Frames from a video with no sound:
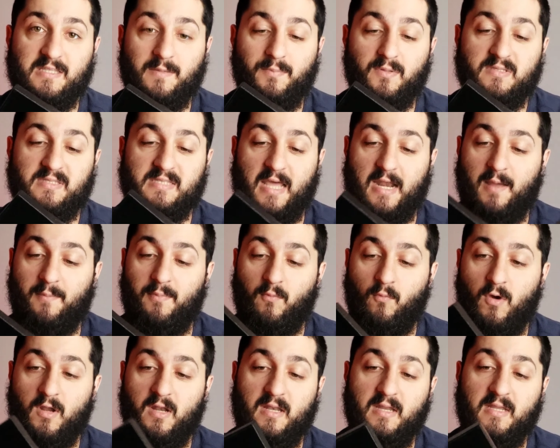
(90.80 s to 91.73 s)
simple setup.
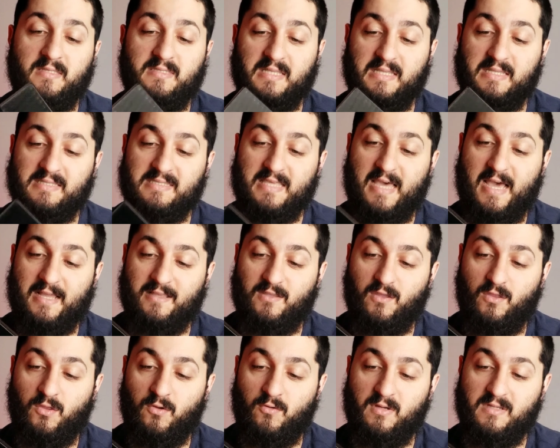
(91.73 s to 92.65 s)
What it is is
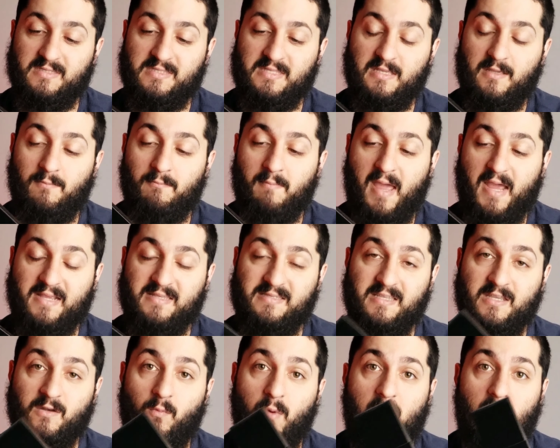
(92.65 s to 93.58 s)
that there is the
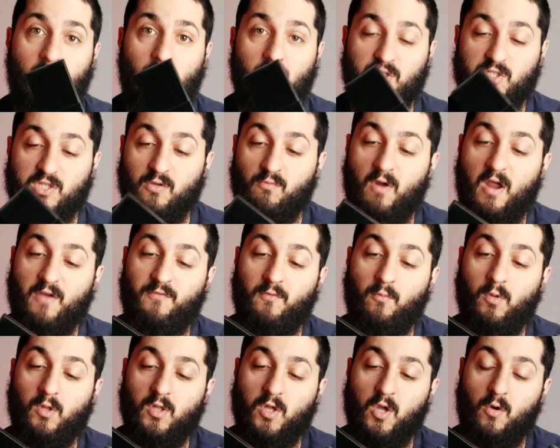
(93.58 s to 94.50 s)
magazine well which the
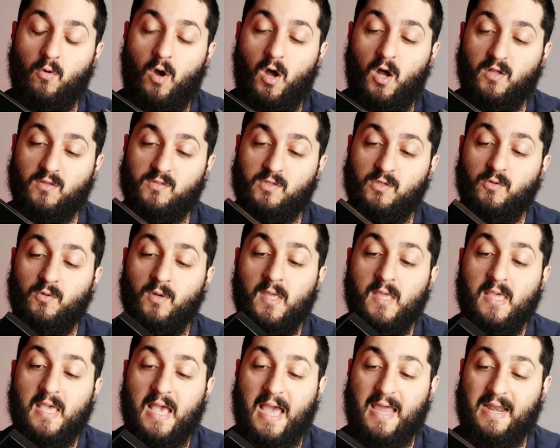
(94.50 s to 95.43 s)
rifle will go onto,
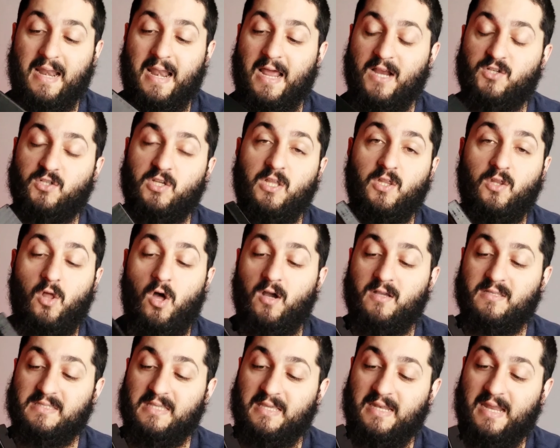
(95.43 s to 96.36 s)
and it actually
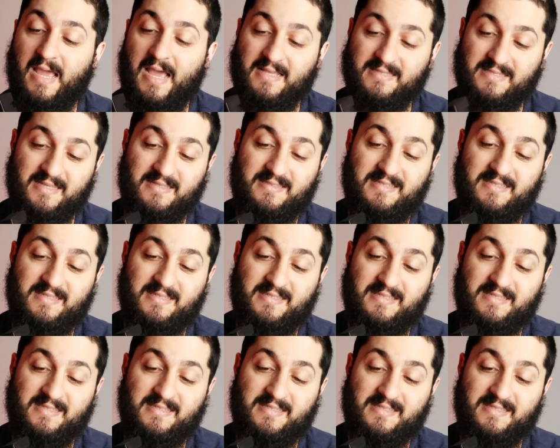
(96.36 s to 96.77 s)
locks in. It has